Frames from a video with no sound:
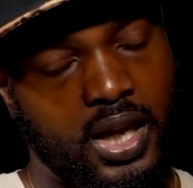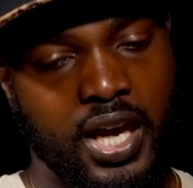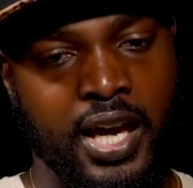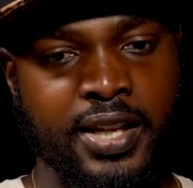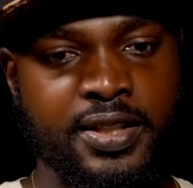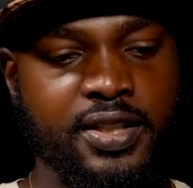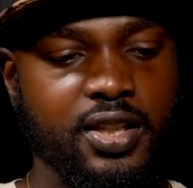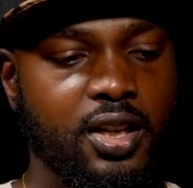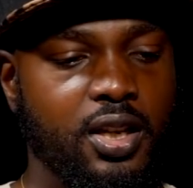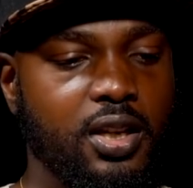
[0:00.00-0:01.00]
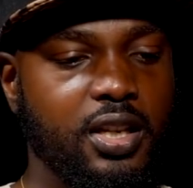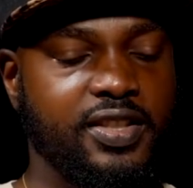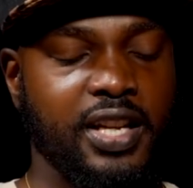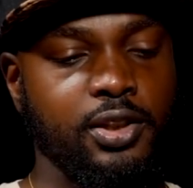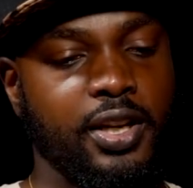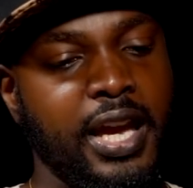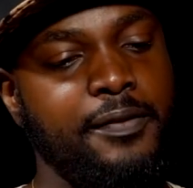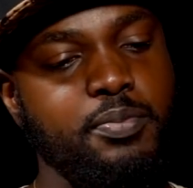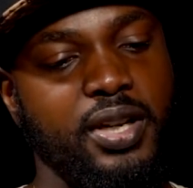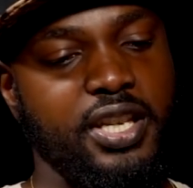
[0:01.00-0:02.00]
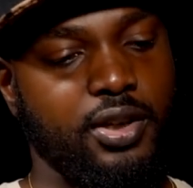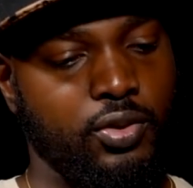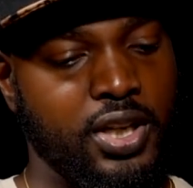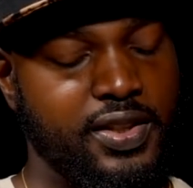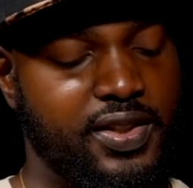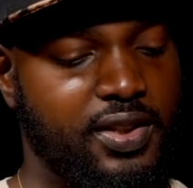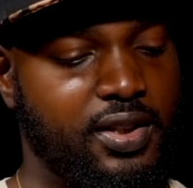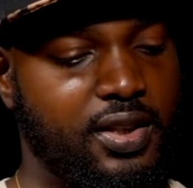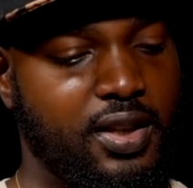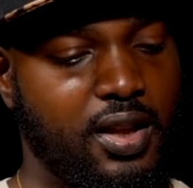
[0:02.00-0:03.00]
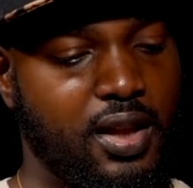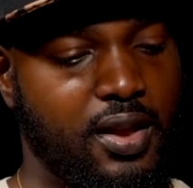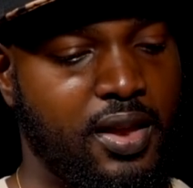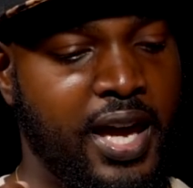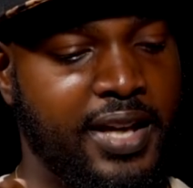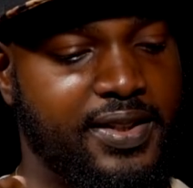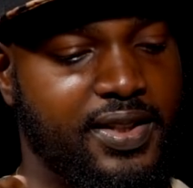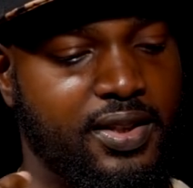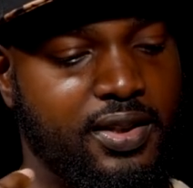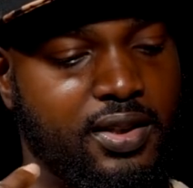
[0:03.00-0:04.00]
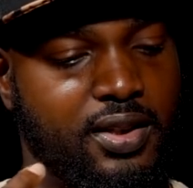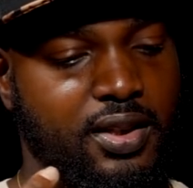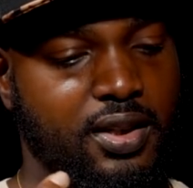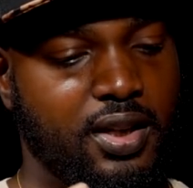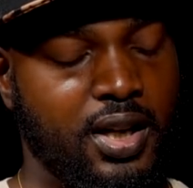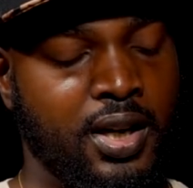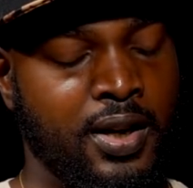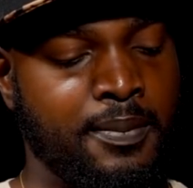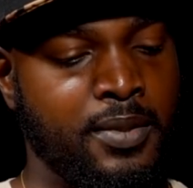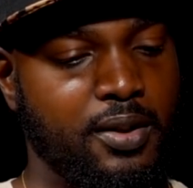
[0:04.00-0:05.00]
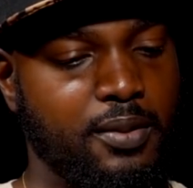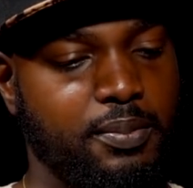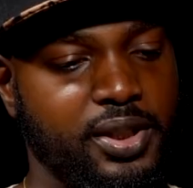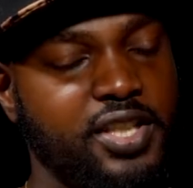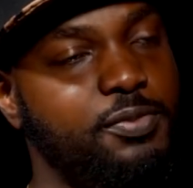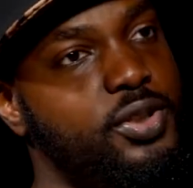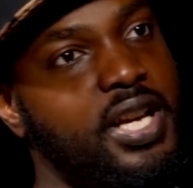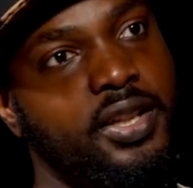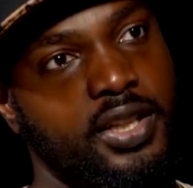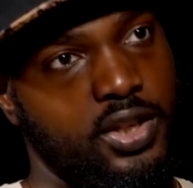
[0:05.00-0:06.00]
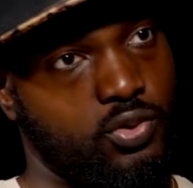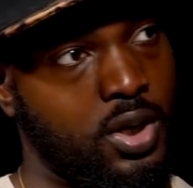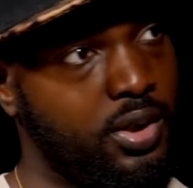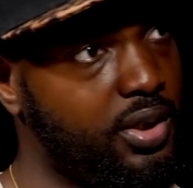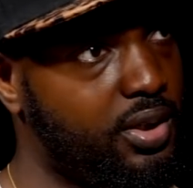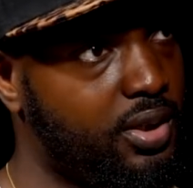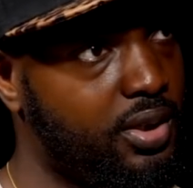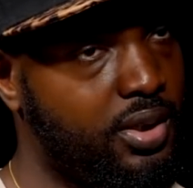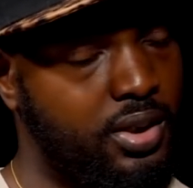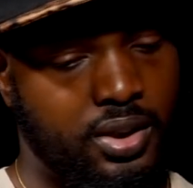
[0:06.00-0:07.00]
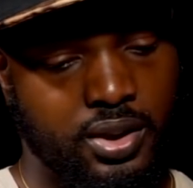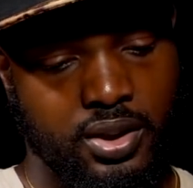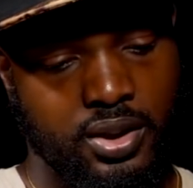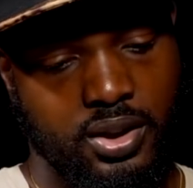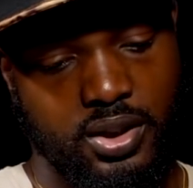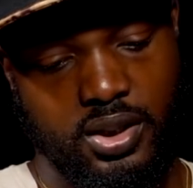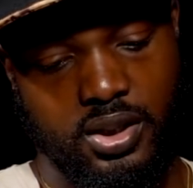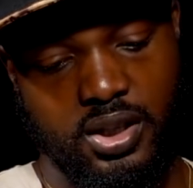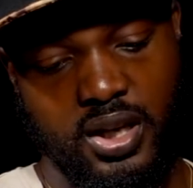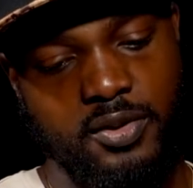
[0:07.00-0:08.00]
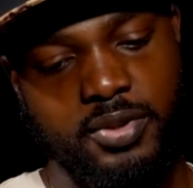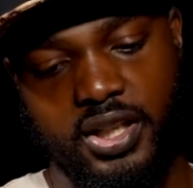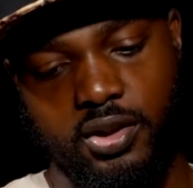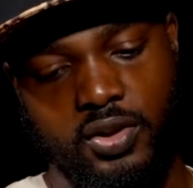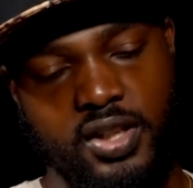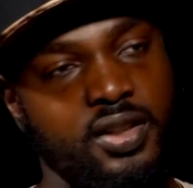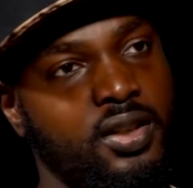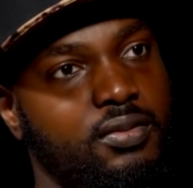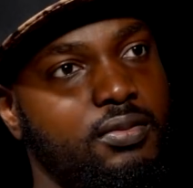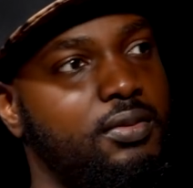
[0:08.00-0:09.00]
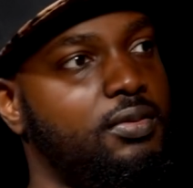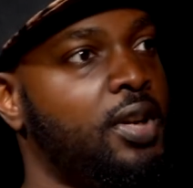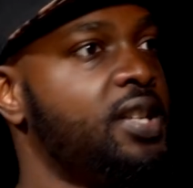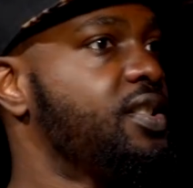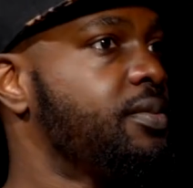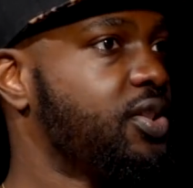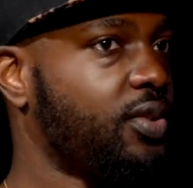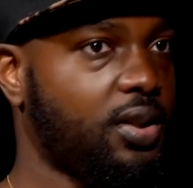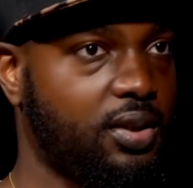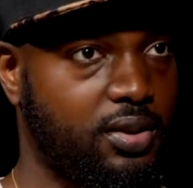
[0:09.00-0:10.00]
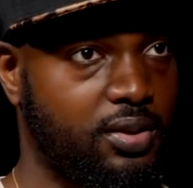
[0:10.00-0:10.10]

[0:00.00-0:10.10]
and it's like, look, everybody agrees that um, police brutality is wrong. Mm. Everybody agrees that racism is wrong.